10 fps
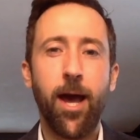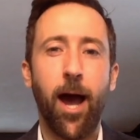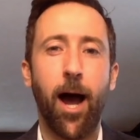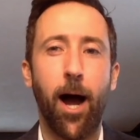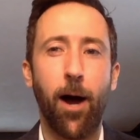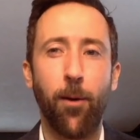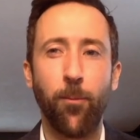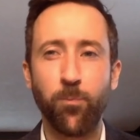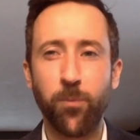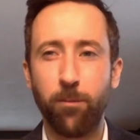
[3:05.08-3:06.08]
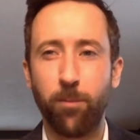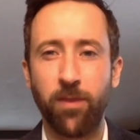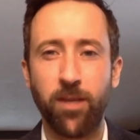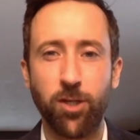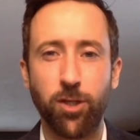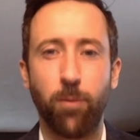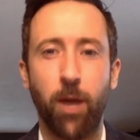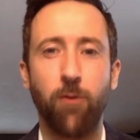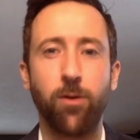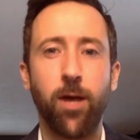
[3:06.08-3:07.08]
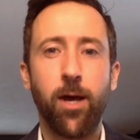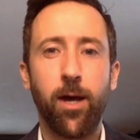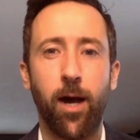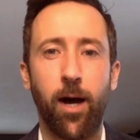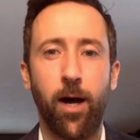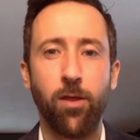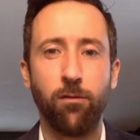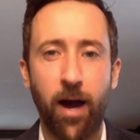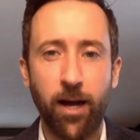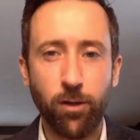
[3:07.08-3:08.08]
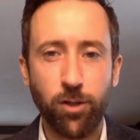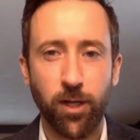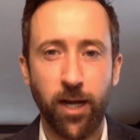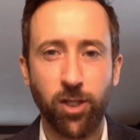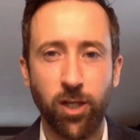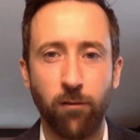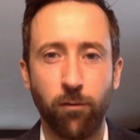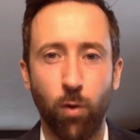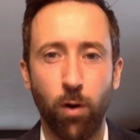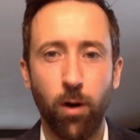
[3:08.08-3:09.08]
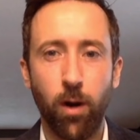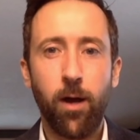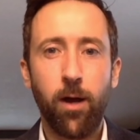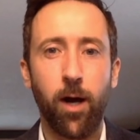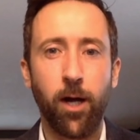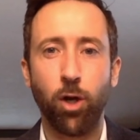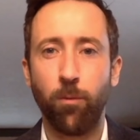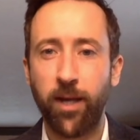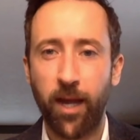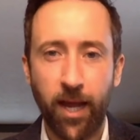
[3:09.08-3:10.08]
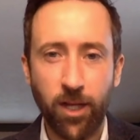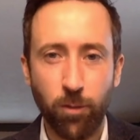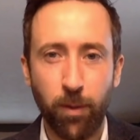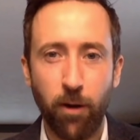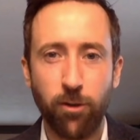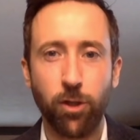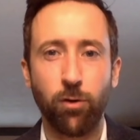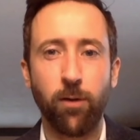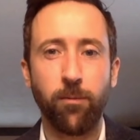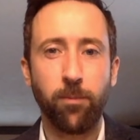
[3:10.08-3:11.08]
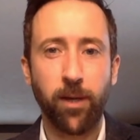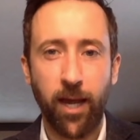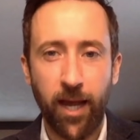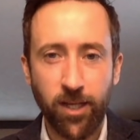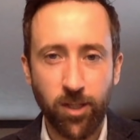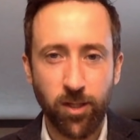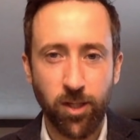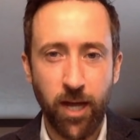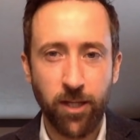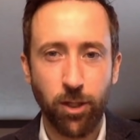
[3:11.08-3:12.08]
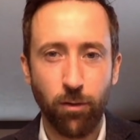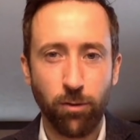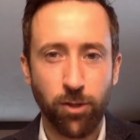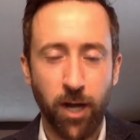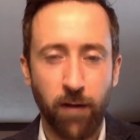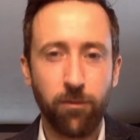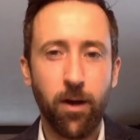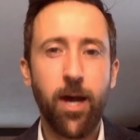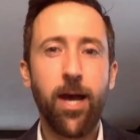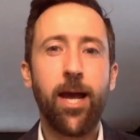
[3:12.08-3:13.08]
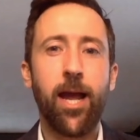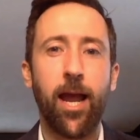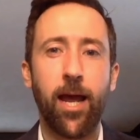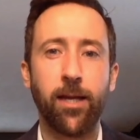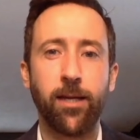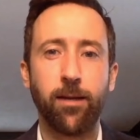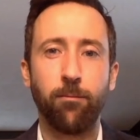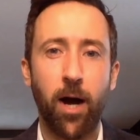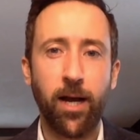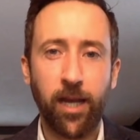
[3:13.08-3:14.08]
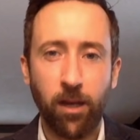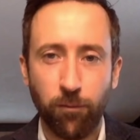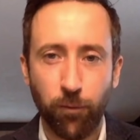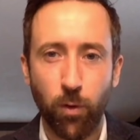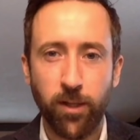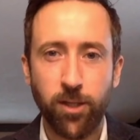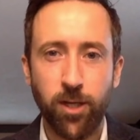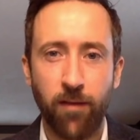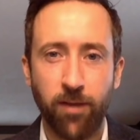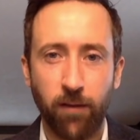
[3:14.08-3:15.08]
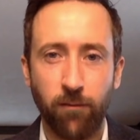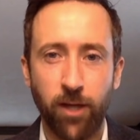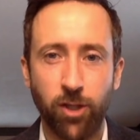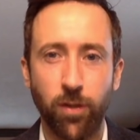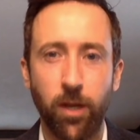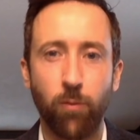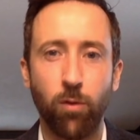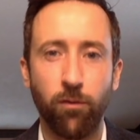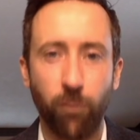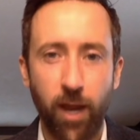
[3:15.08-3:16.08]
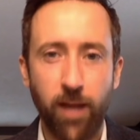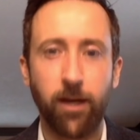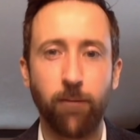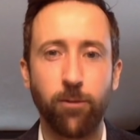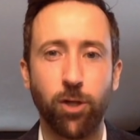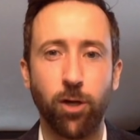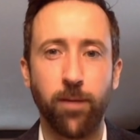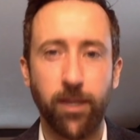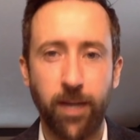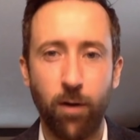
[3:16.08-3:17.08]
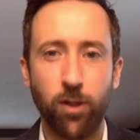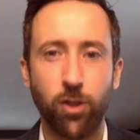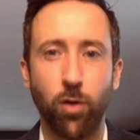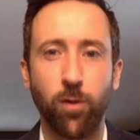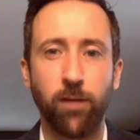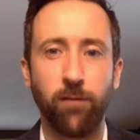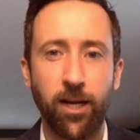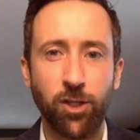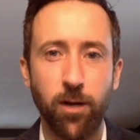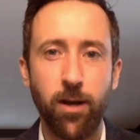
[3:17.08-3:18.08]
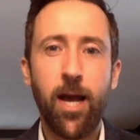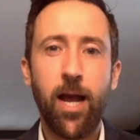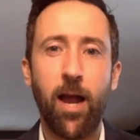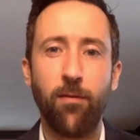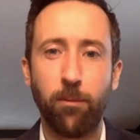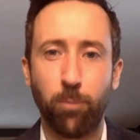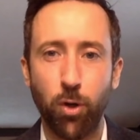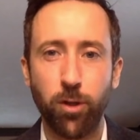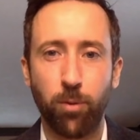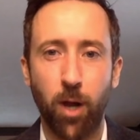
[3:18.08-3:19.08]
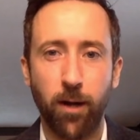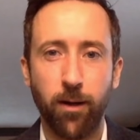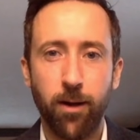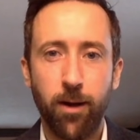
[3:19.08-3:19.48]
But this is about the values that I stand for. Being against the Paris Agreement, being against this net zero stuff, and my influence at the convention. They were afraid that it was going to be a Derek Sloan convention, and they pulled the plug.